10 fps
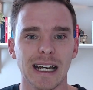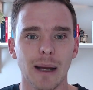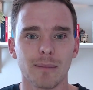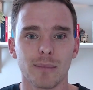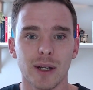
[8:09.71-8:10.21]

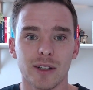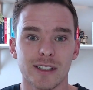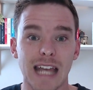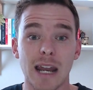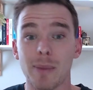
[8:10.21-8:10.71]
Um,
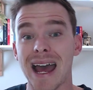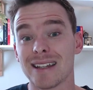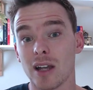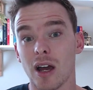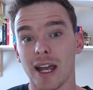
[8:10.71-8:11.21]
because at a bad
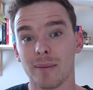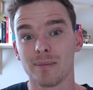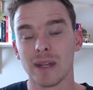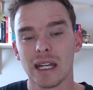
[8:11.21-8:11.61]
time,